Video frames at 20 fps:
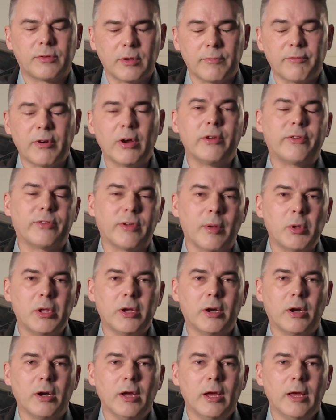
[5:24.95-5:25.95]
very
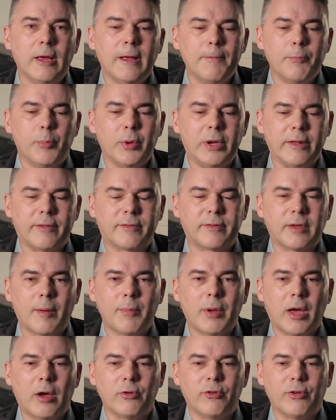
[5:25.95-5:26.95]
similar, but it
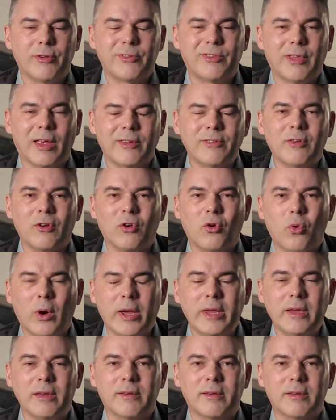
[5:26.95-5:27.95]
somehow just doesn't
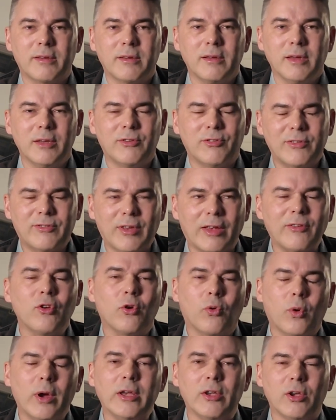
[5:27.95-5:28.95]
quite
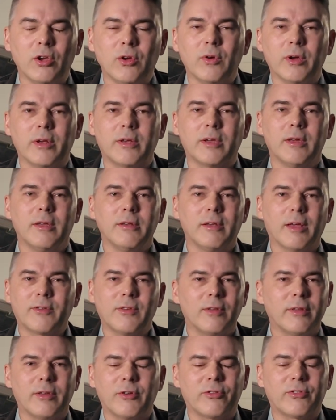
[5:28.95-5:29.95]
do it.
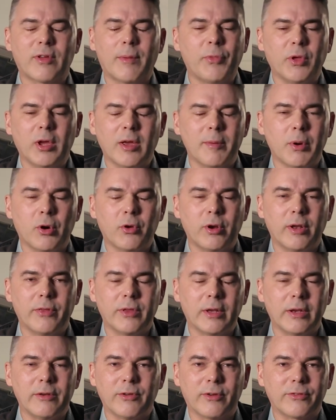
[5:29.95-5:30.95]
There's something about it
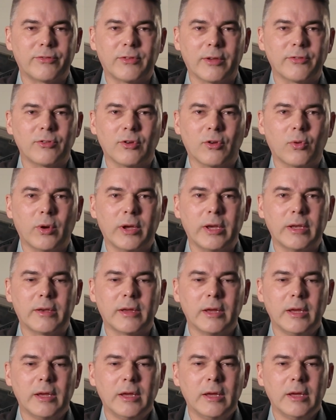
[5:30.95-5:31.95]
that just doesn't quite
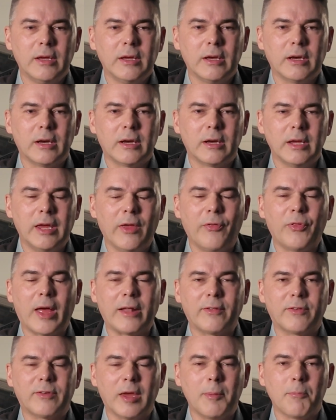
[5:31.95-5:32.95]
hit
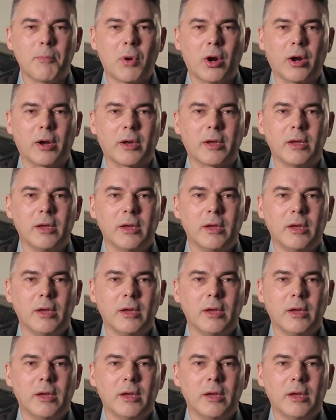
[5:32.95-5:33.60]
that same mark.